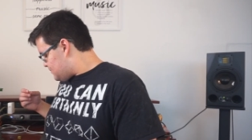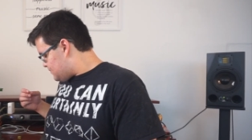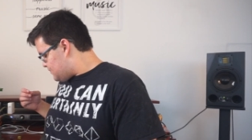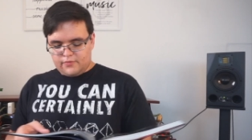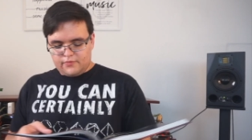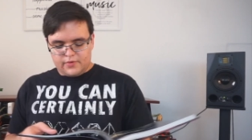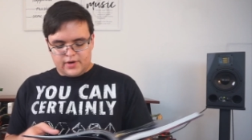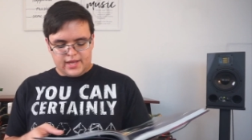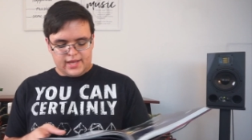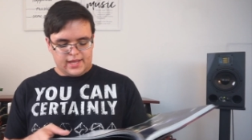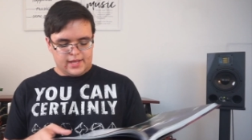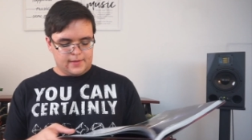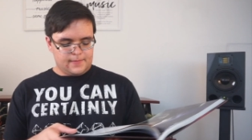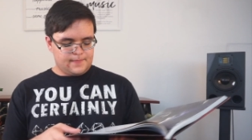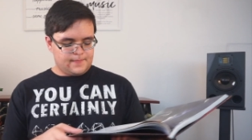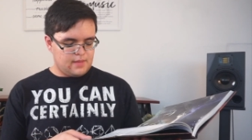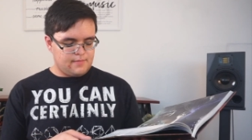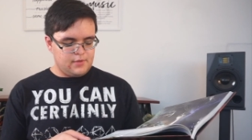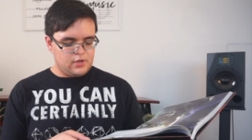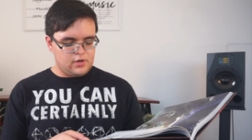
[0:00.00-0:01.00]
Three,
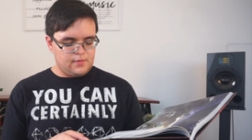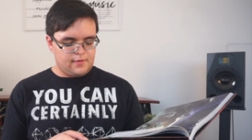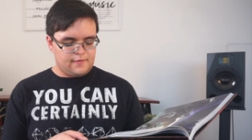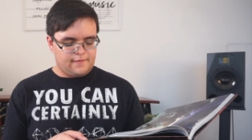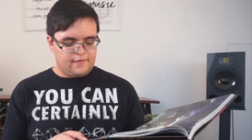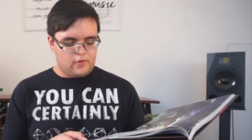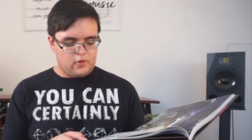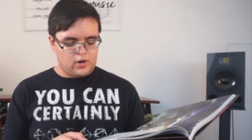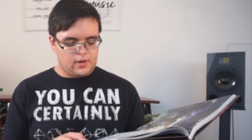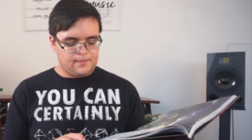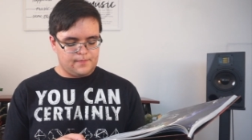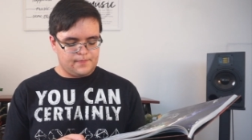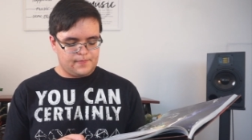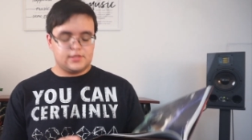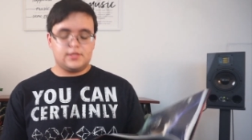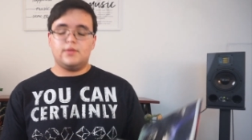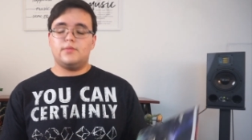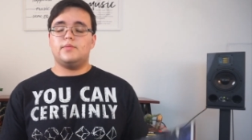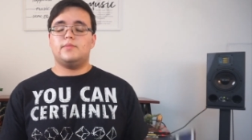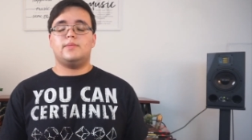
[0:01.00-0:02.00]
immutable form.
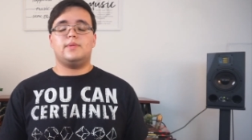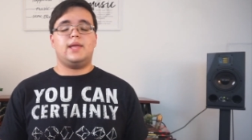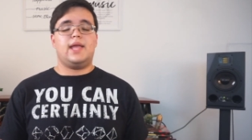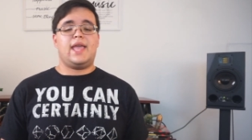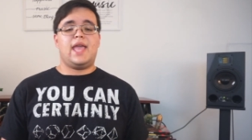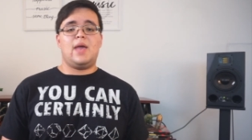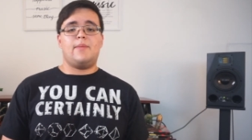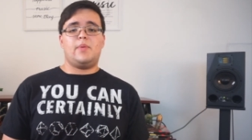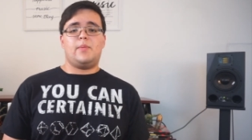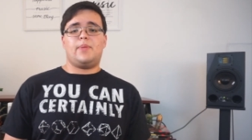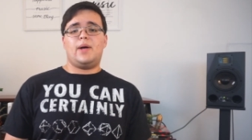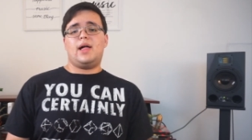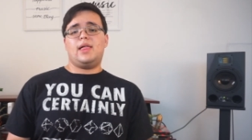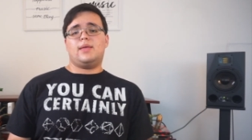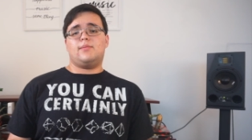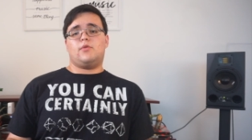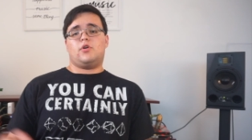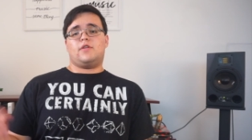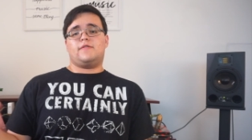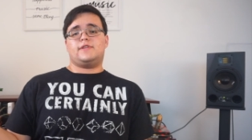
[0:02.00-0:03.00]
So it can't be
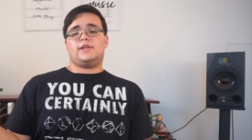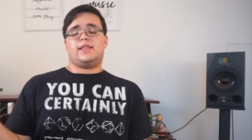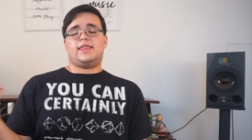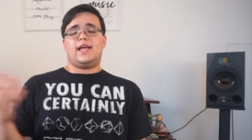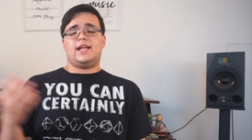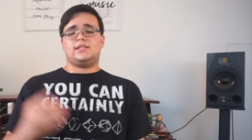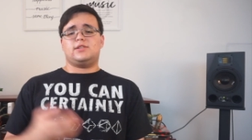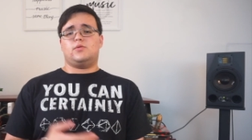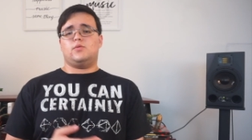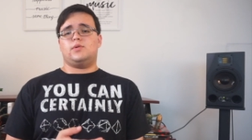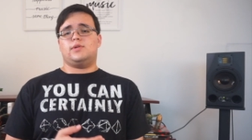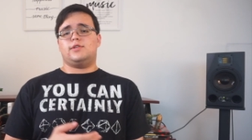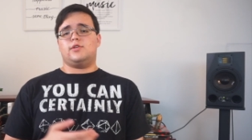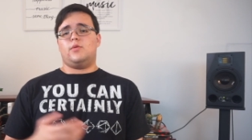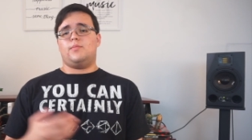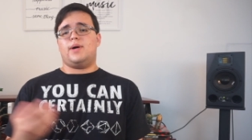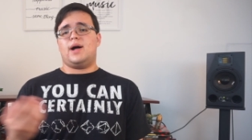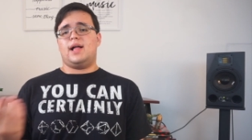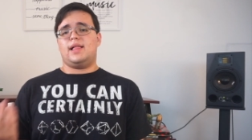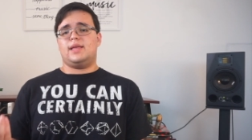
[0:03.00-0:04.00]
polymorphed. That's cool, no
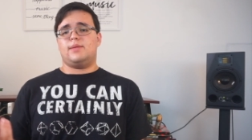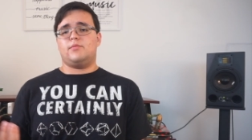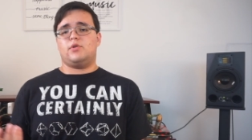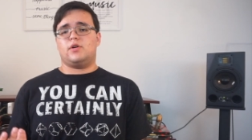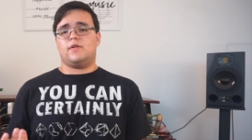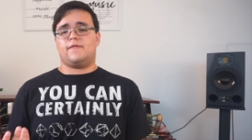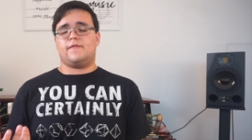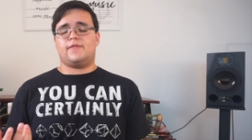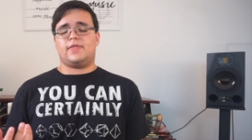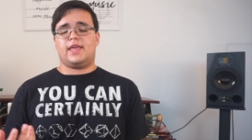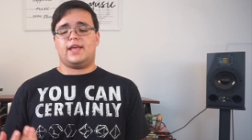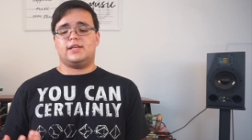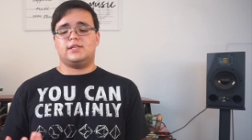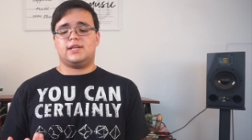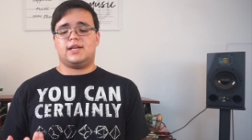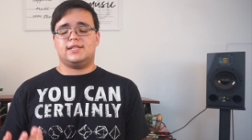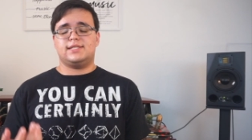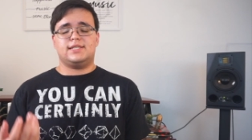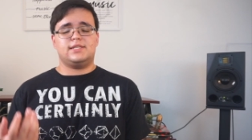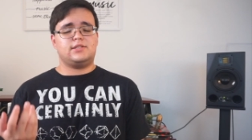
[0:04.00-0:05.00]
polymorph things,
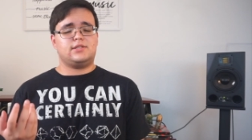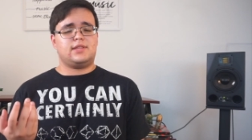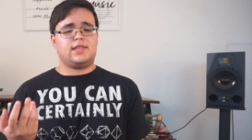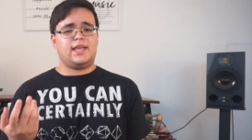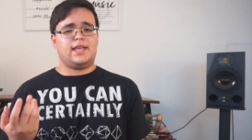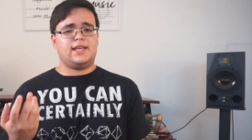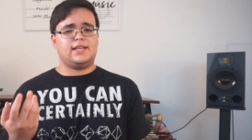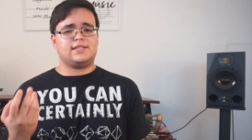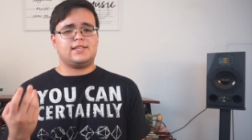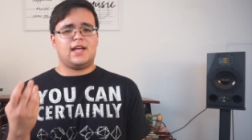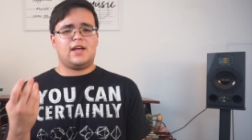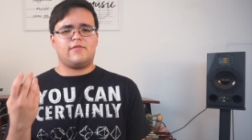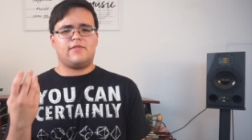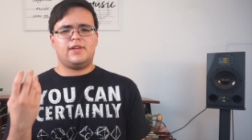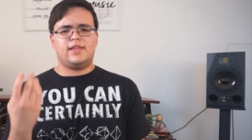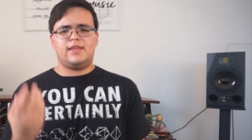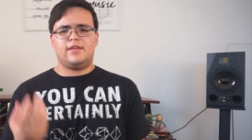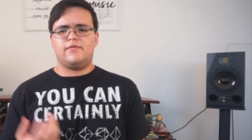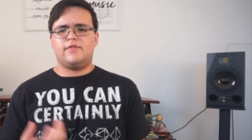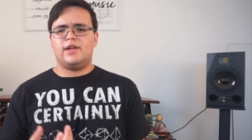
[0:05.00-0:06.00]
because this thing is not
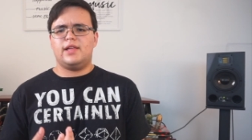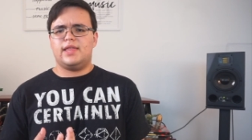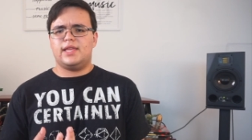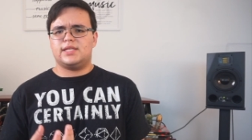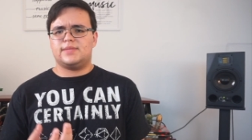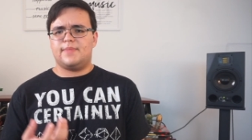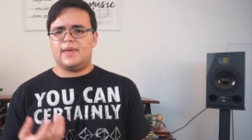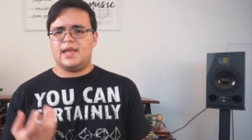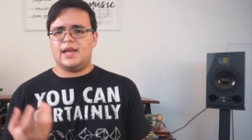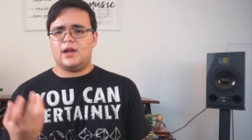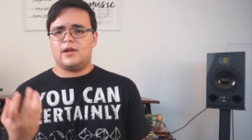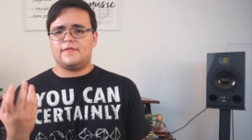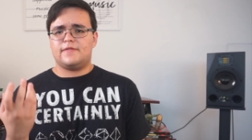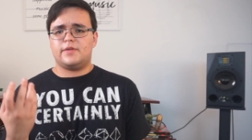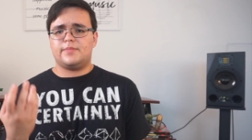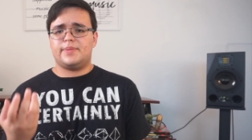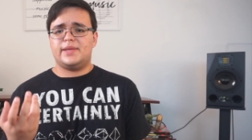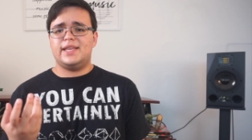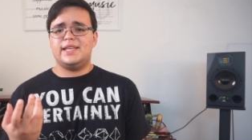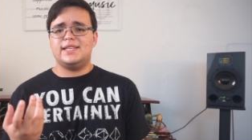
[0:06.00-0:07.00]
really real. It's made out of
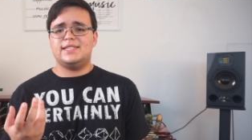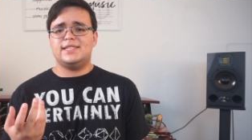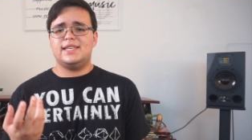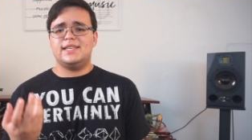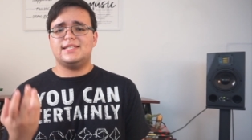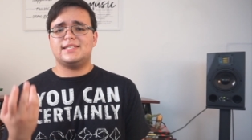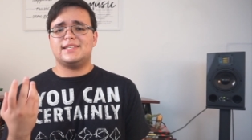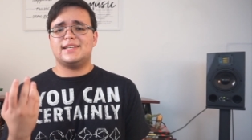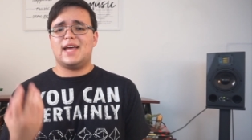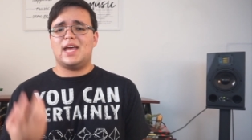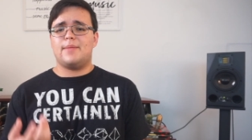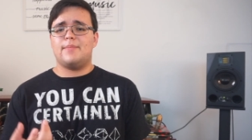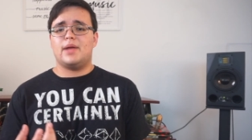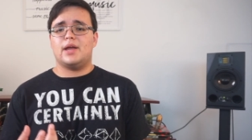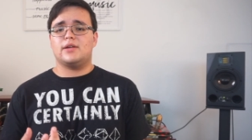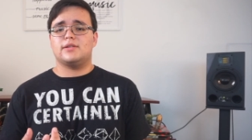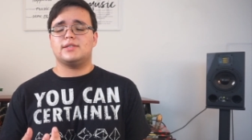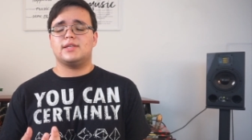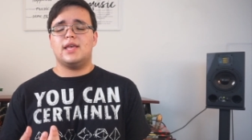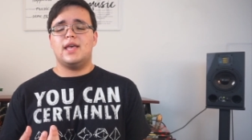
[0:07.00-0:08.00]
your PC's
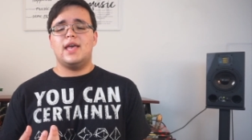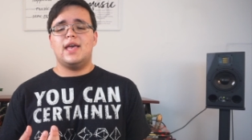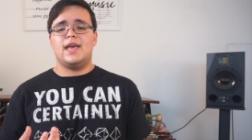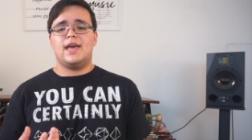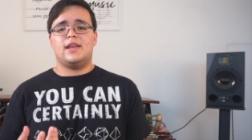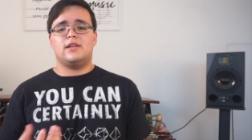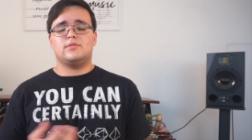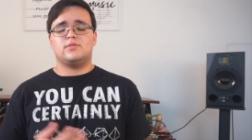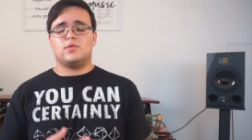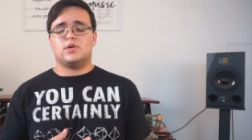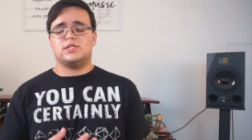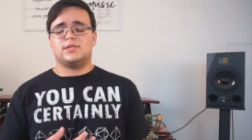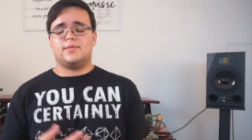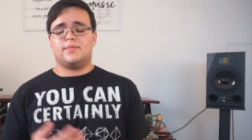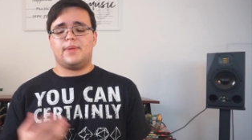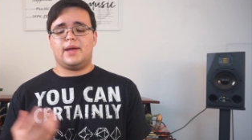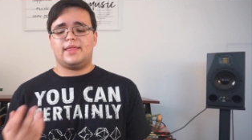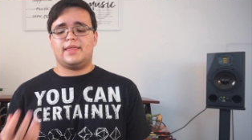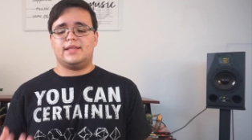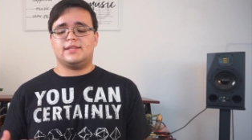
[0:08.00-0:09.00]
nightmares, and it's
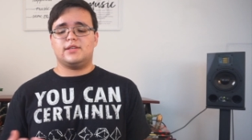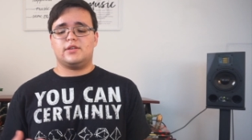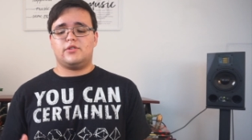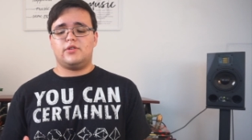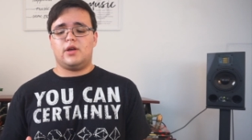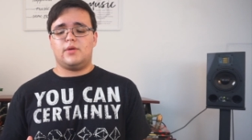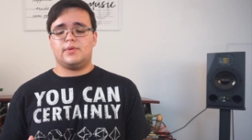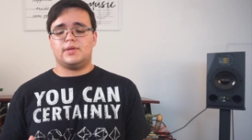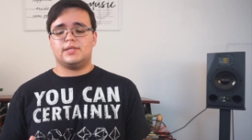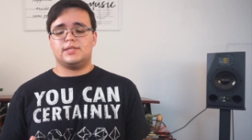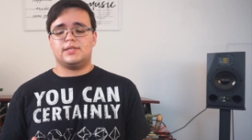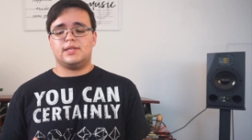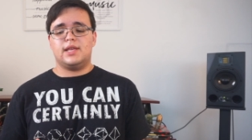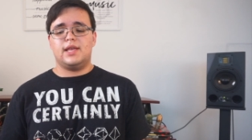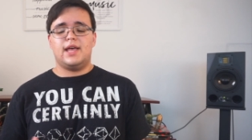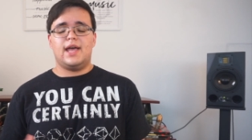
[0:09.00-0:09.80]
worshipped by these Akroans.